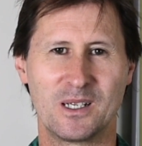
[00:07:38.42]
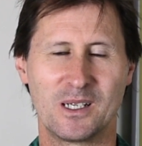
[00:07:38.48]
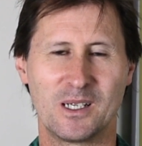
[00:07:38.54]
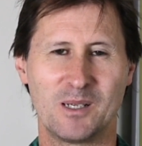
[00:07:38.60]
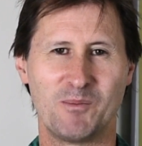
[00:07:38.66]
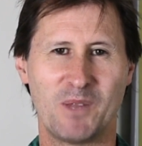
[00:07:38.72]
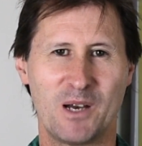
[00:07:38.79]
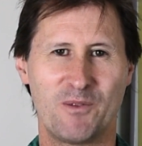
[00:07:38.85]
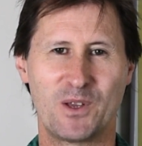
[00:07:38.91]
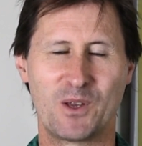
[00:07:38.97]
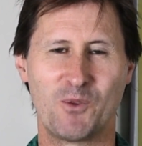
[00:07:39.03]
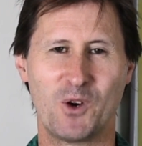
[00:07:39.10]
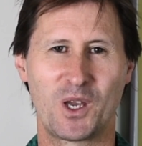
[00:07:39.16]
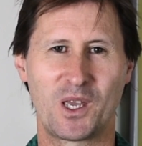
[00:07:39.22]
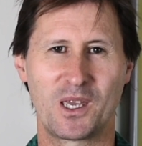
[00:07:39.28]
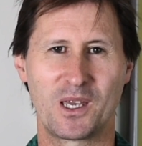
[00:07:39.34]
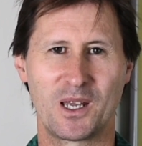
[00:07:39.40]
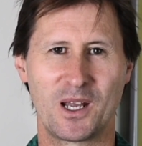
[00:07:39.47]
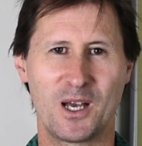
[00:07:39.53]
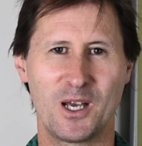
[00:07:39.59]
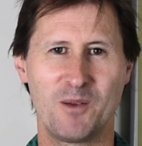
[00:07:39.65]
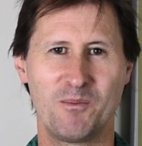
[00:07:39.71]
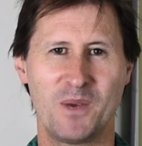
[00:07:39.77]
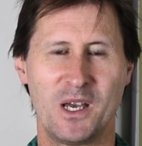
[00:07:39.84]
I'm loving working at
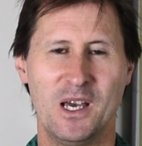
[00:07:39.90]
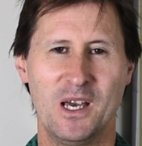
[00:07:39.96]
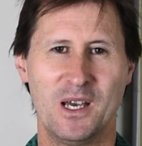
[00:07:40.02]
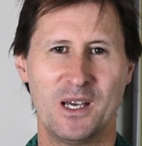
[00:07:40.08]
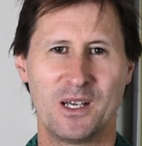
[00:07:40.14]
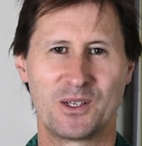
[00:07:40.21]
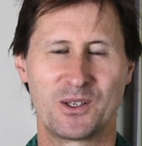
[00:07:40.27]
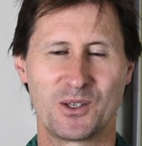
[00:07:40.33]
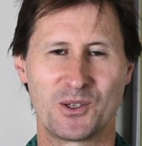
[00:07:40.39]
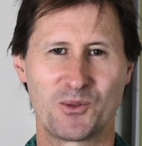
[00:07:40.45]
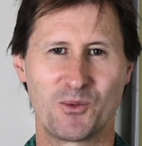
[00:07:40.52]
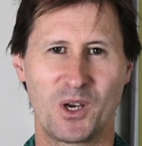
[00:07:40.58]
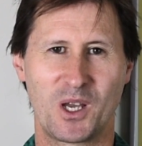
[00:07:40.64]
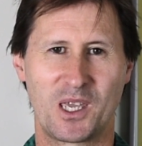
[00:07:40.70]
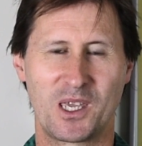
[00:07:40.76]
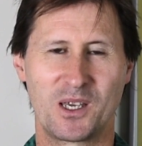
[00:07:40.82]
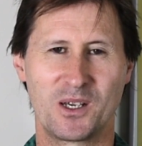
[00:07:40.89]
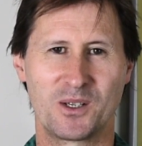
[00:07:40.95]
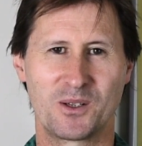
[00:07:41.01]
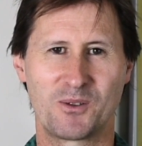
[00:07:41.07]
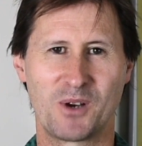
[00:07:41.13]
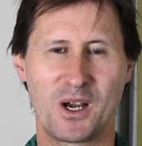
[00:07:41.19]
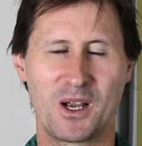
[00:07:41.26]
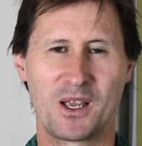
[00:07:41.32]
home, just working
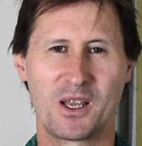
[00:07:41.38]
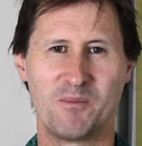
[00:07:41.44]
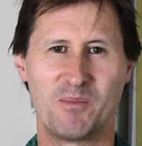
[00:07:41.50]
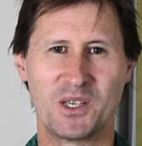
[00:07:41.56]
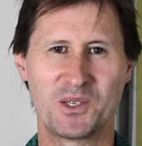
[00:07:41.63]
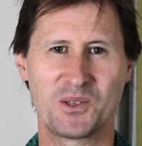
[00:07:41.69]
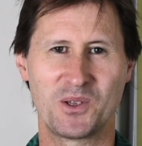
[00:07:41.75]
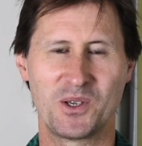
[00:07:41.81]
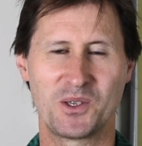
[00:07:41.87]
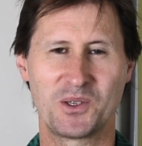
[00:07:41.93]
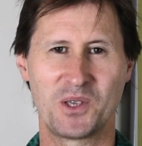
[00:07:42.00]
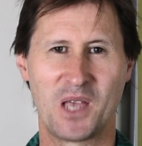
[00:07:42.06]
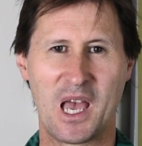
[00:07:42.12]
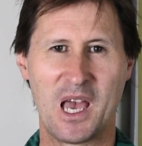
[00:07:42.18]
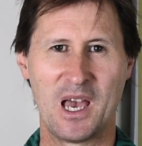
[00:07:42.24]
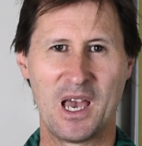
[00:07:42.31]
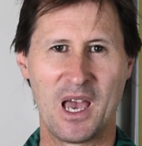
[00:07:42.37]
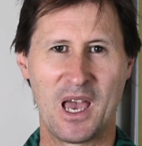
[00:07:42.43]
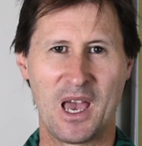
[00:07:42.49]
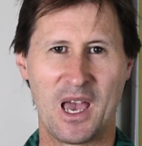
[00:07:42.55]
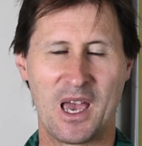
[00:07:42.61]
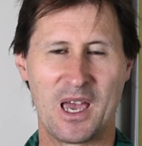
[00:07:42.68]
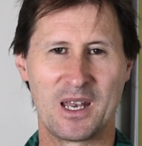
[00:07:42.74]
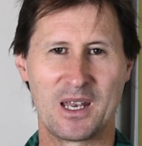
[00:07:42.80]
on growing a business
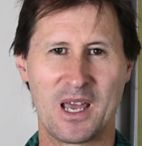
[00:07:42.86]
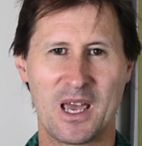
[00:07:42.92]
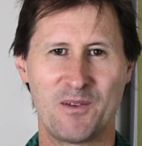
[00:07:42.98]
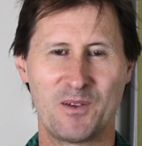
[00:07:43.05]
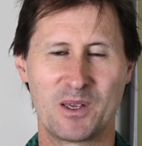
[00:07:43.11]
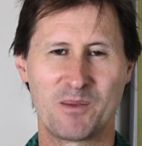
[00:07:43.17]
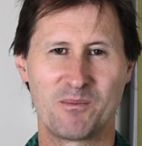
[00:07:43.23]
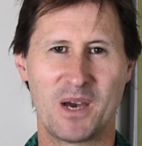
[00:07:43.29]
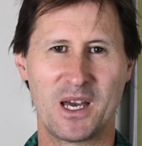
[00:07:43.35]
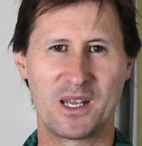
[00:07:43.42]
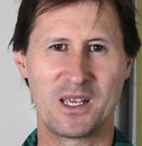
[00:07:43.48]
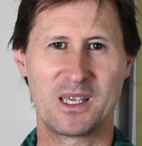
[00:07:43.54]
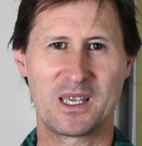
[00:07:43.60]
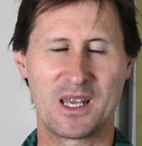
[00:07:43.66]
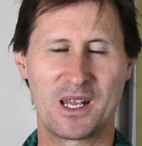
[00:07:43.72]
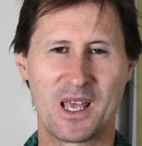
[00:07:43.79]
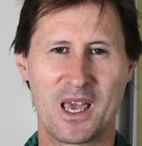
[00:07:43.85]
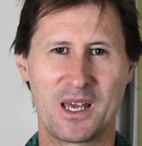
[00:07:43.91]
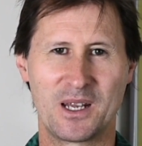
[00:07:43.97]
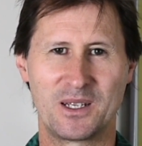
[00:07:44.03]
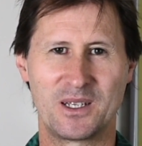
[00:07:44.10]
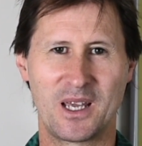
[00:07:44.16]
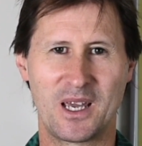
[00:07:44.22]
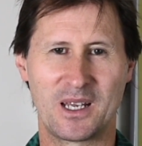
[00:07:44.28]
and having money, getting
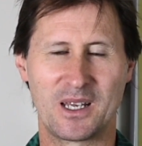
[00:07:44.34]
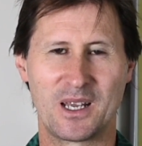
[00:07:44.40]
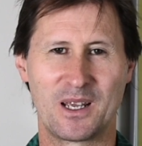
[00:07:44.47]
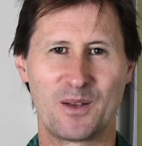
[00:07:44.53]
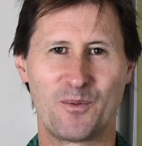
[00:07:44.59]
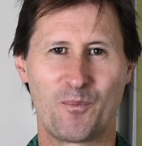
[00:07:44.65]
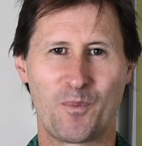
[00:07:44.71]
out of debt,